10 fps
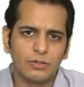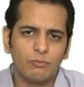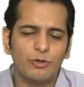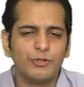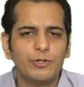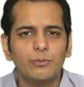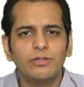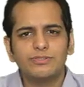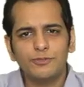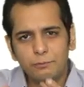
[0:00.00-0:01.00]
What you do
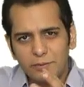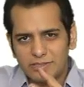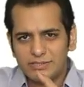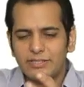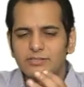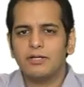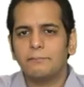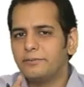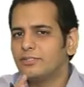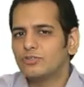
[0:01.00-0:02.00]
is you purchase a
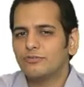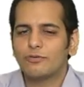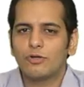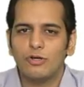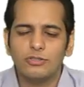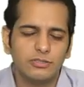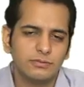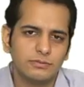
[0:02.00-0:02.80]
piece of cloth,